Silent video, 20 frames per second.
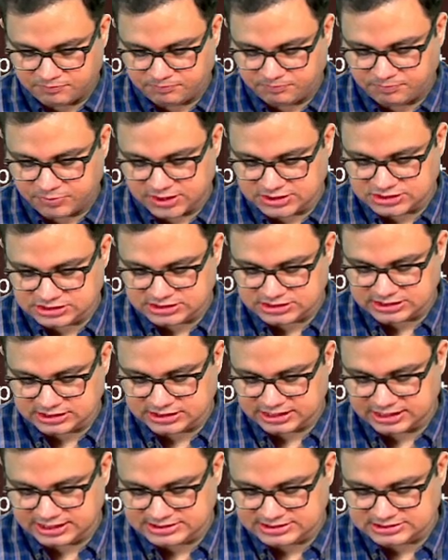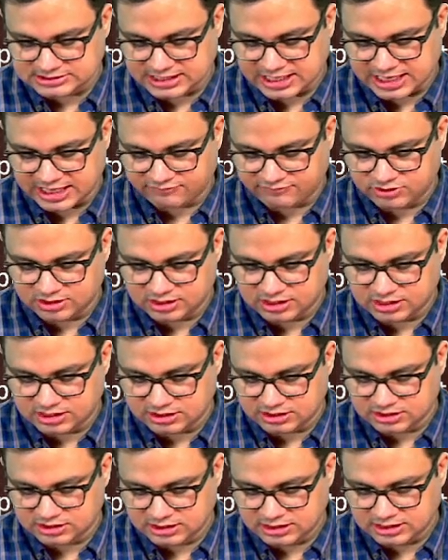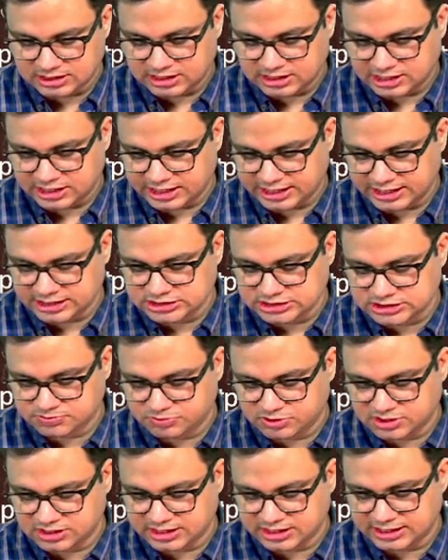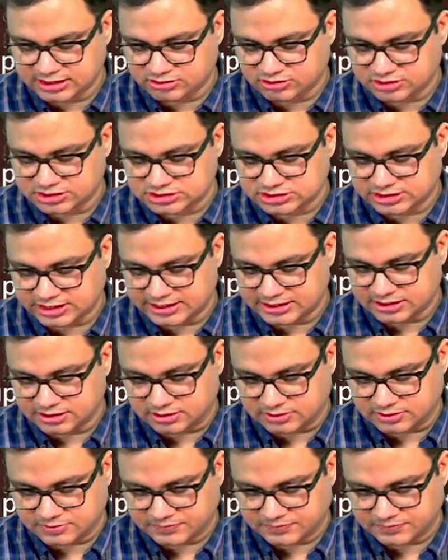patient is having a inspiratory stridor.